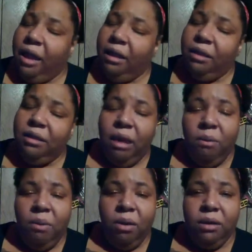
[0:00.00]
And we
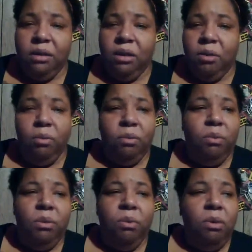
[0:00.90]

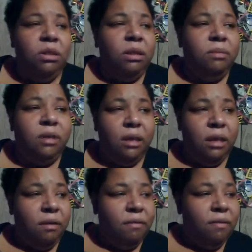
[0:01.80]
want them to
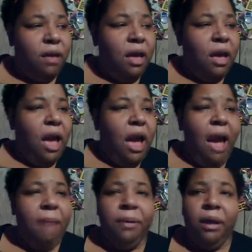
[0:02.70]
live
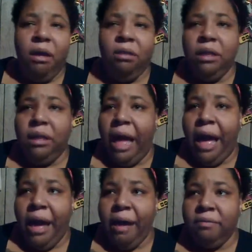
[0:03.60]
happy, healthy
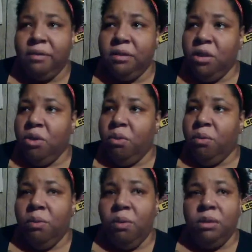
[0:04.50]
lives.
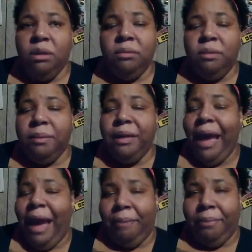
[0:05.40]
We want them to be
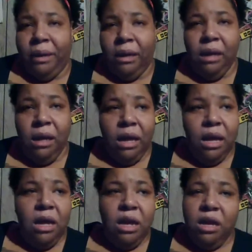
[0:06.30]
happy.
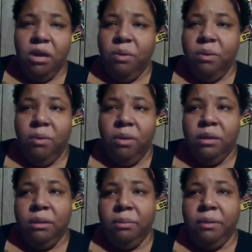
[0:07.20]
We
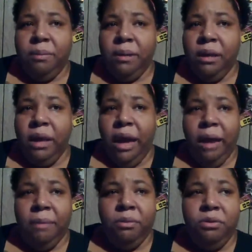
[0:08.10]
want them to be
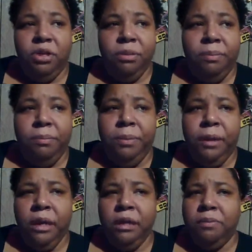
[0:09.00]
able to
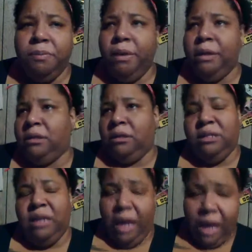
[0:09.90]
be
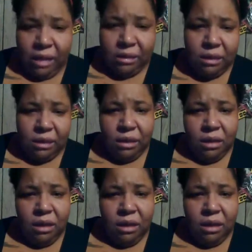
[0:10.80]
inspirations to us.